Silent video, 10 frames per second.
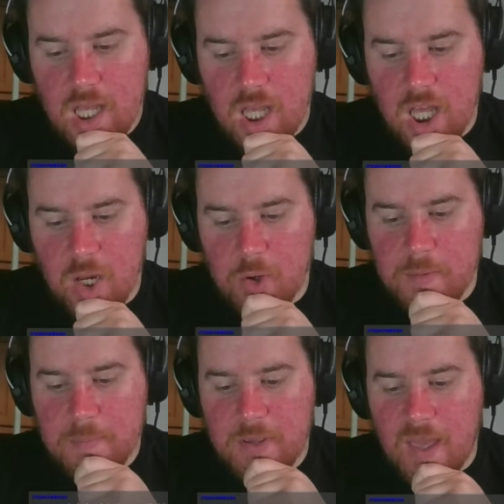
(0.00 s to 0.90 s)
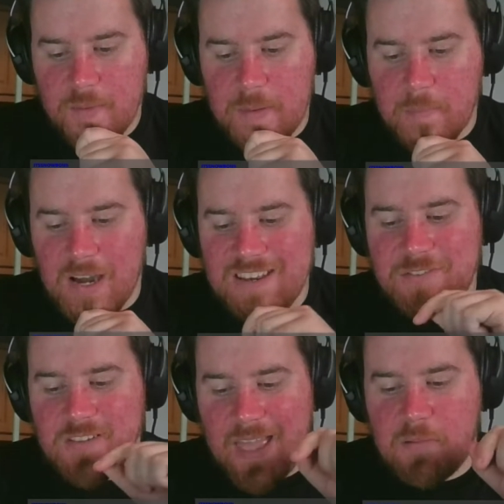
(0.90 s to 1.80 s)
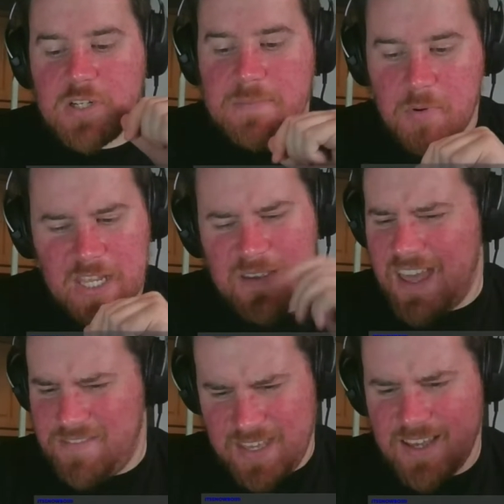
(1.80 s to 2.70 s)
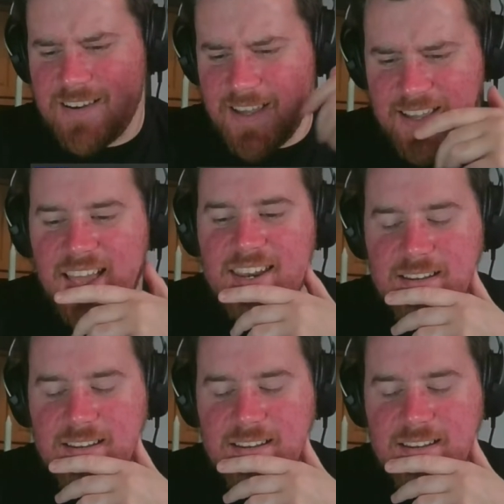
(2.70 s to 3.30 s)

Remember, you have to be mindful of how much money you have. Yeah, okay, I got it.